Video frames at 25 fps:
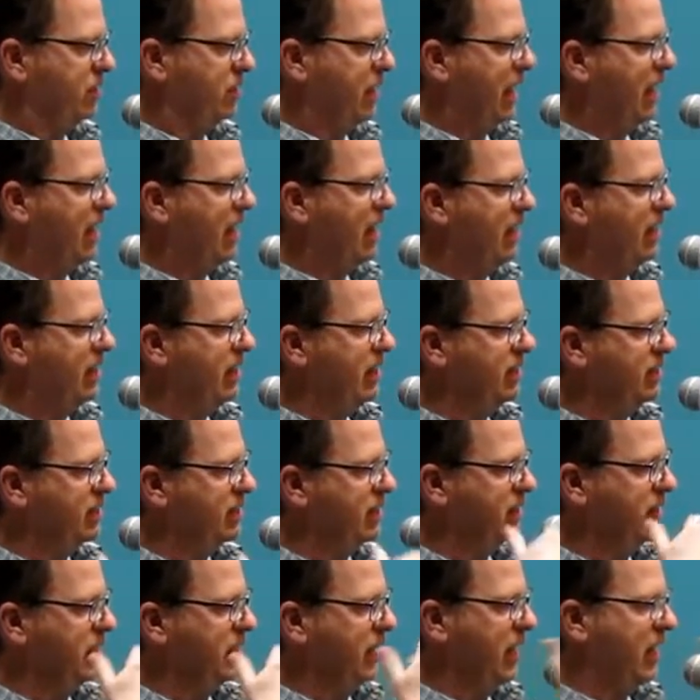eyes
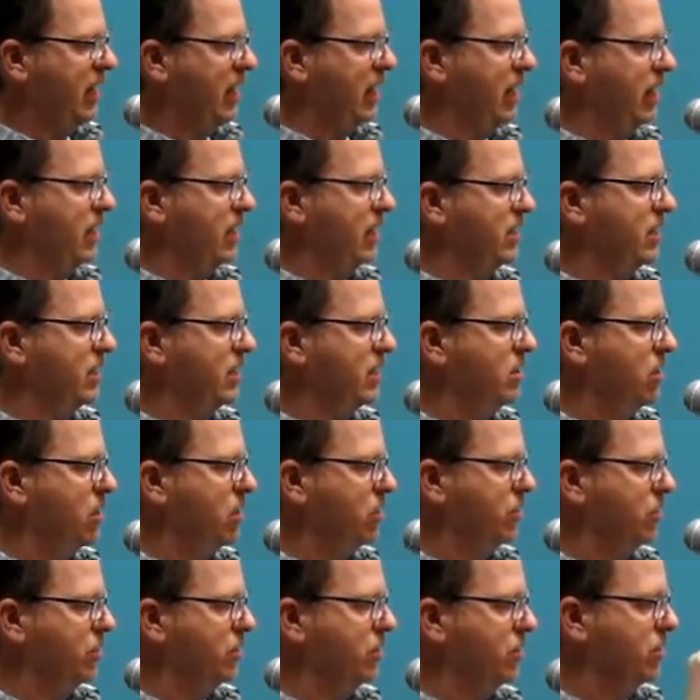at the eyes, and
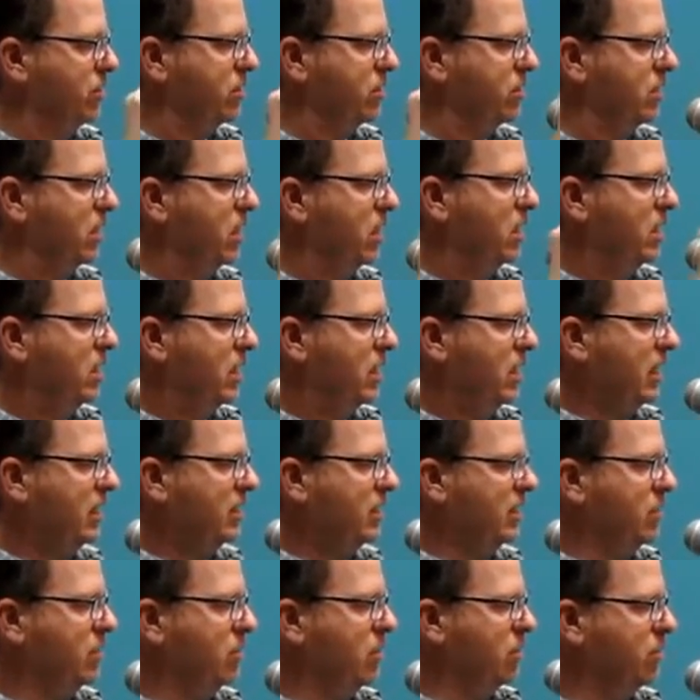noses at
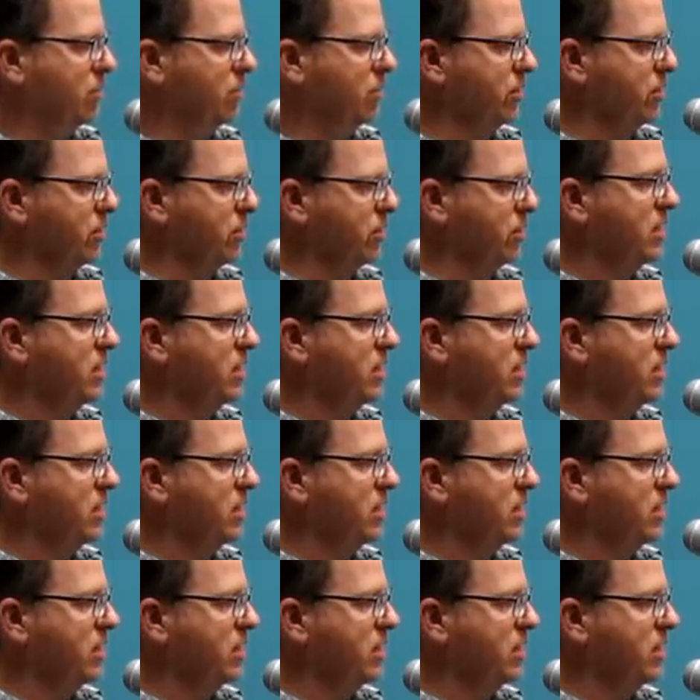the noses.